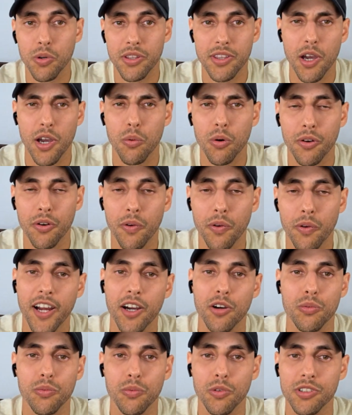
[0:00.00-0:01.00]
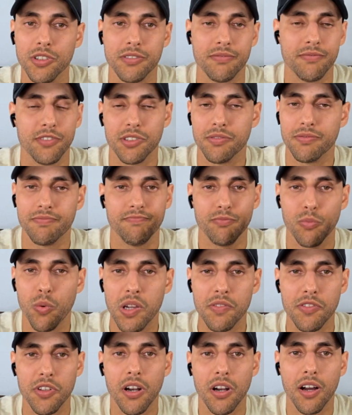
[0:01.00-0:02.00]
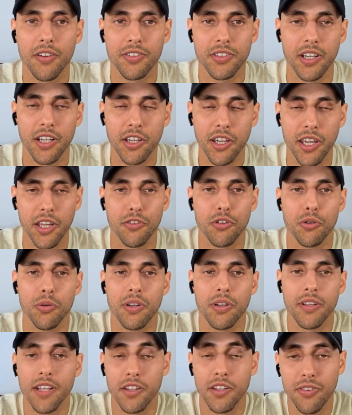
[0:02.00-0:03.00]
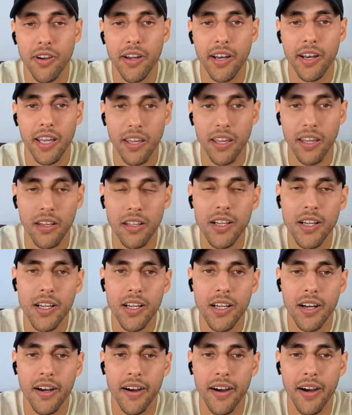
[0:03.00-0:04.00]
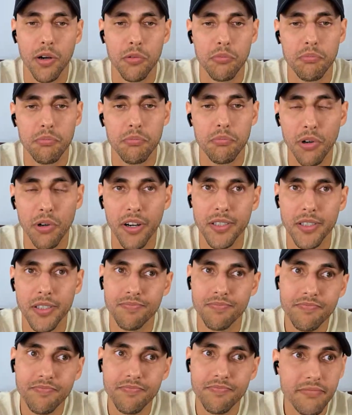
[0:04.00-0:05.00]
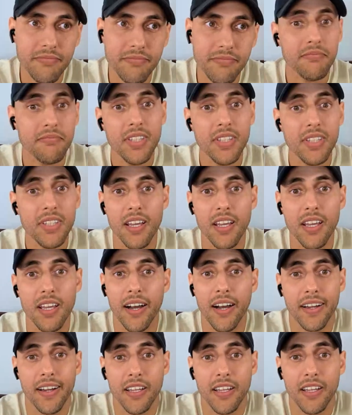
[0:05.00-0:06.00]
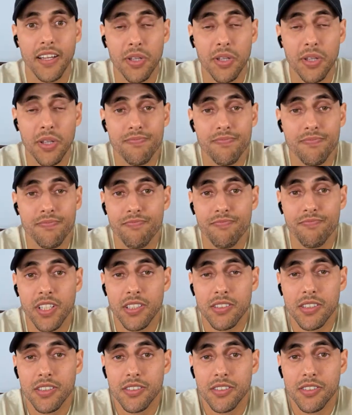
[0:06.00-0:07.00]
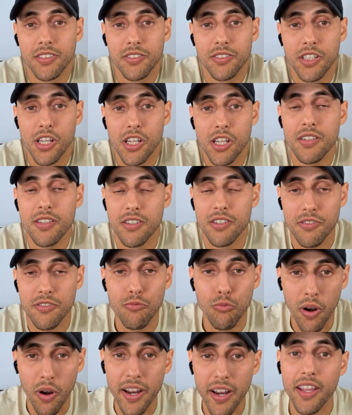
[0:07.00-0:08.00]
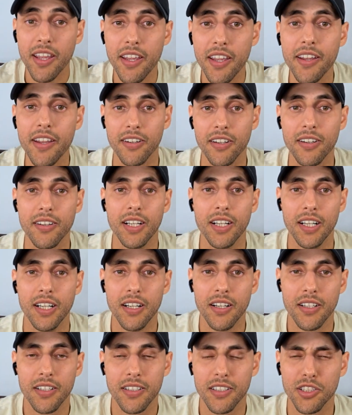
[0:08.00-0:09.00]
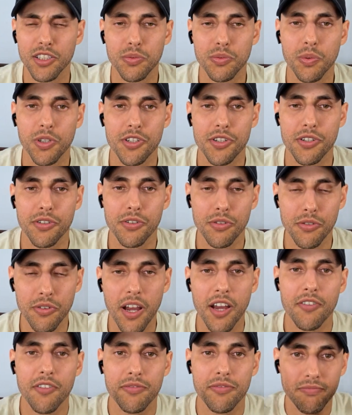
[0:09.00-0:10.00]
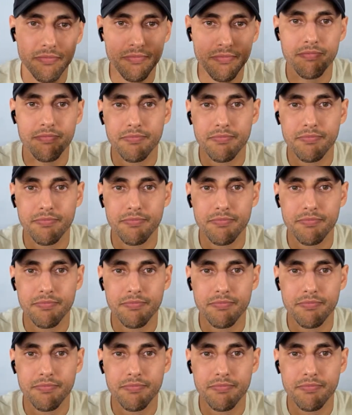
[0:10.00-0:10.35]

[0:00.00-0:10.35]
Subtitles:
went that one route, was just waved it off, said I can't do it, and that's fine. I get it. But I mean, this right here is what you have